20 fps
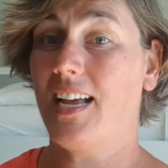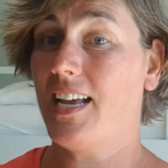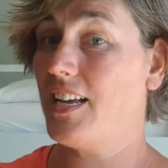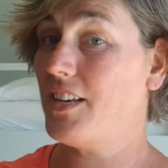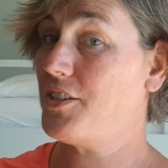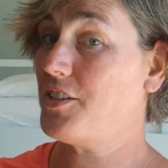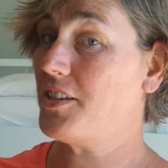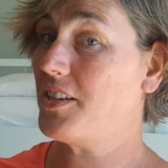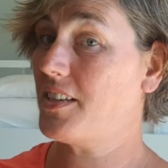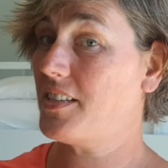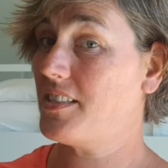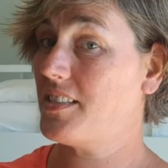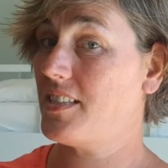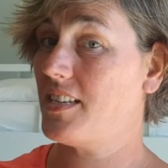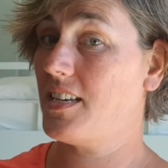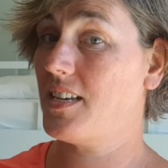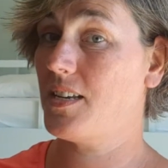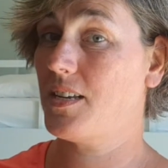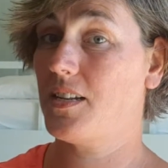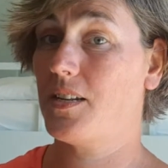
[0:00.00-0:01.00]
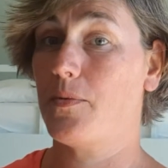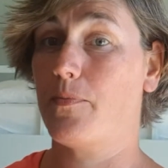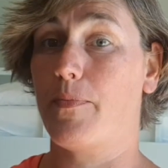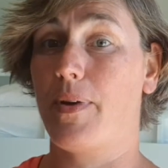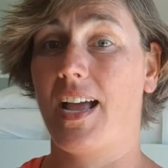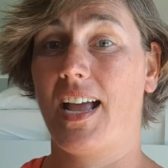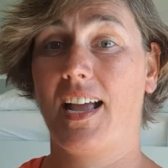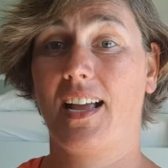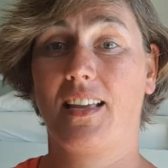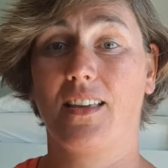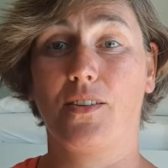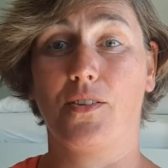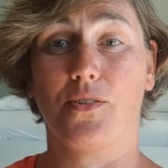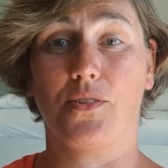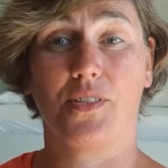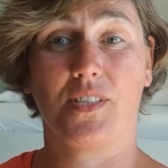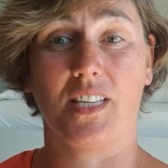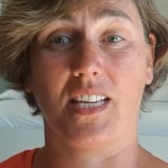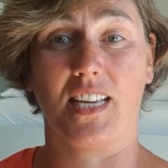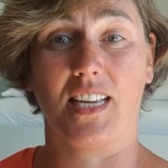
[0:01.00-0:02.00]
As you can see in the back,
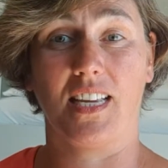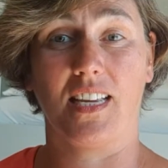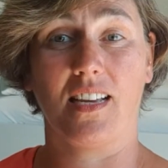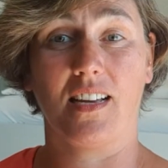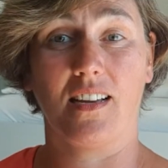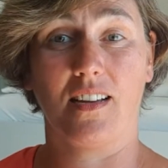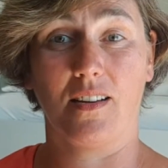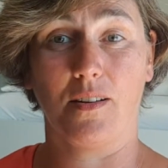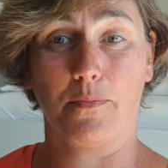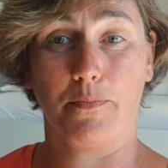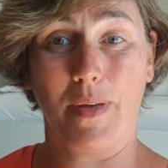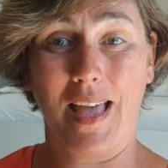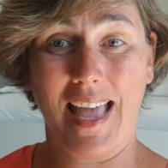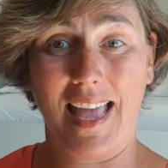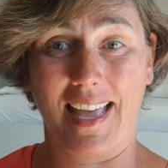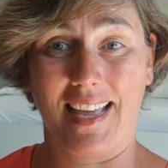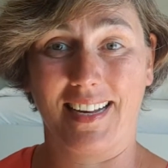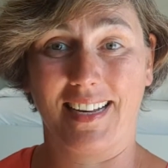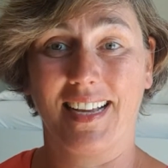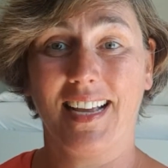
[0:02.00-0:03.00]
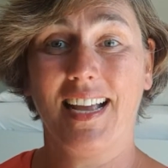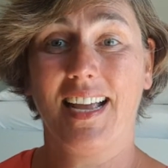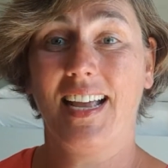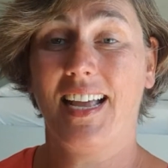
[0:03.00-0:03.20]
you see a bed.